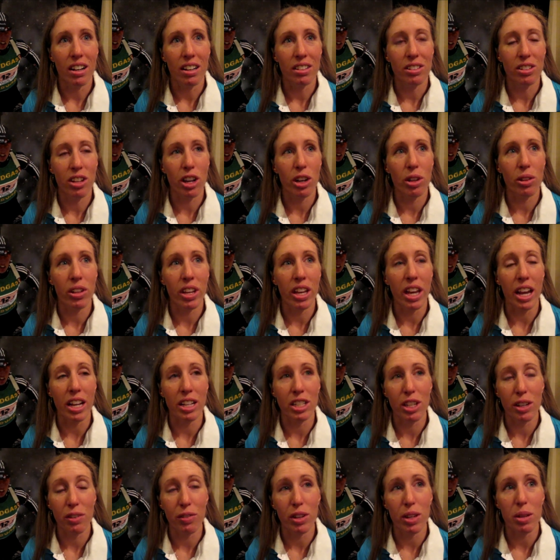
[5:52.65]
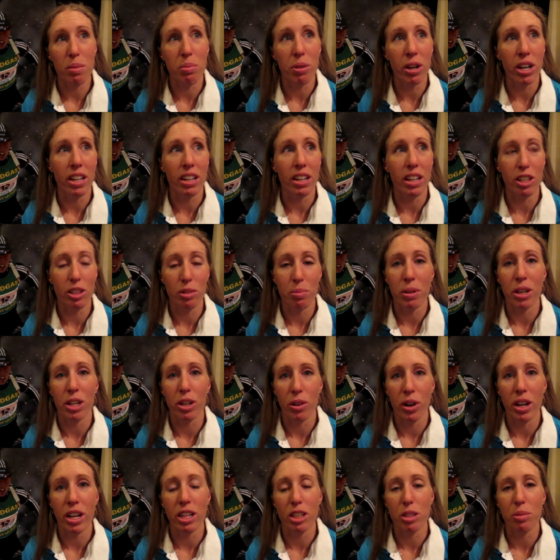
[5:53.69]
not only activity, but it's been a
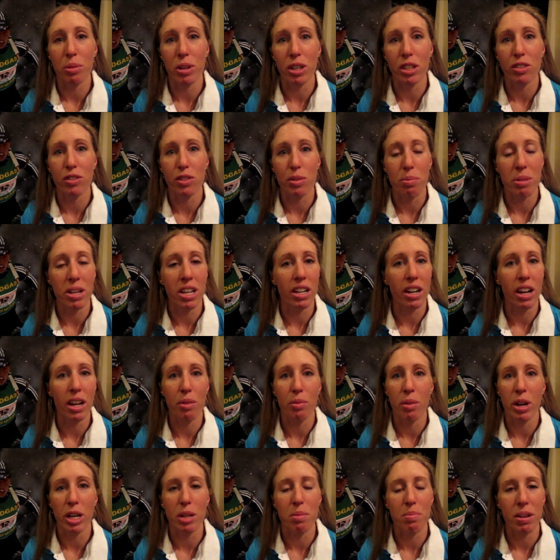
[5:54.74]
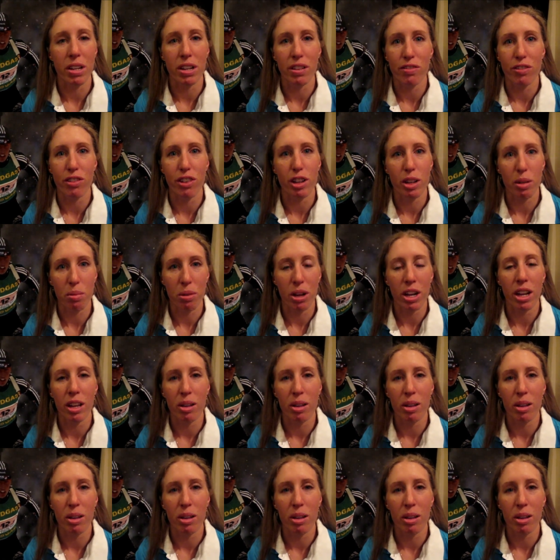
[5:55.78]
great experience for me, and I'd recommend it for anybody.